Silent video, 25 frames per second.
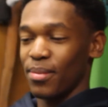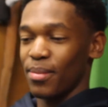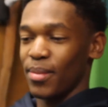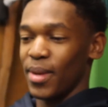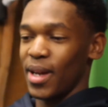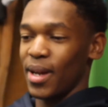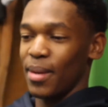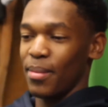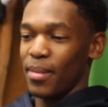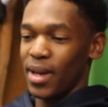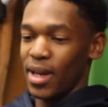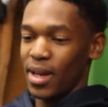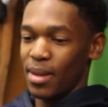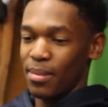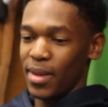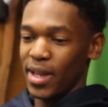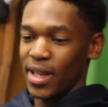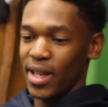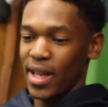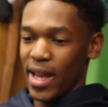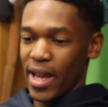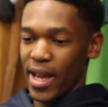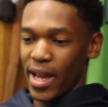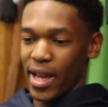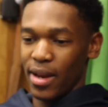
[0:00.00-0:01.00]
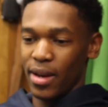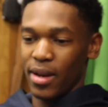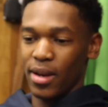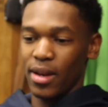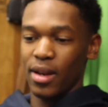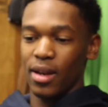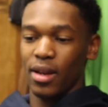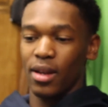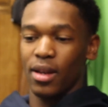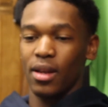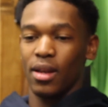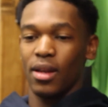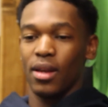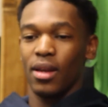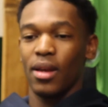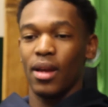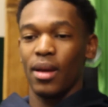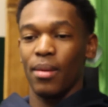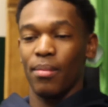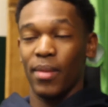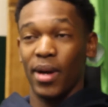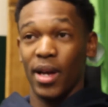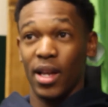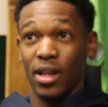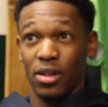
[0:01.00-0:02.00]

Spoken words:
my mom, my dad, my